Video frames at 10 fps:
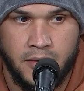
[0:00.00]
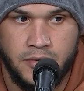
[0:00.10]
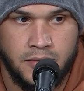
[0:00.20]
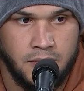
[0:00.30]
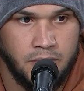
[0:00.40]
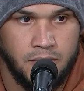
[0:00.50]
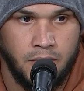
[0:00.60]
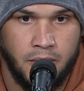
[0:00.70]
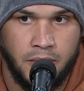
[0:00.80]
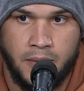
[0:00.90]
Just
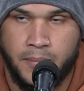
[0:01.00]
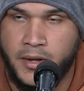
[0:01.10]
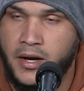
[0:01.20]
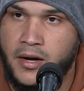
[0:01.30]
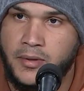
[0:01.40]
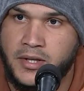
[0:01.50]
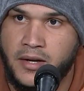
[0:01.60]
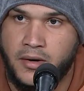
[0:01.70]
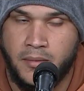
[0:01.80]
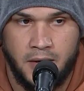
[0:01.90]
go out there and play hard every
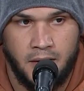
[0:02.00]
time, you know what I mean?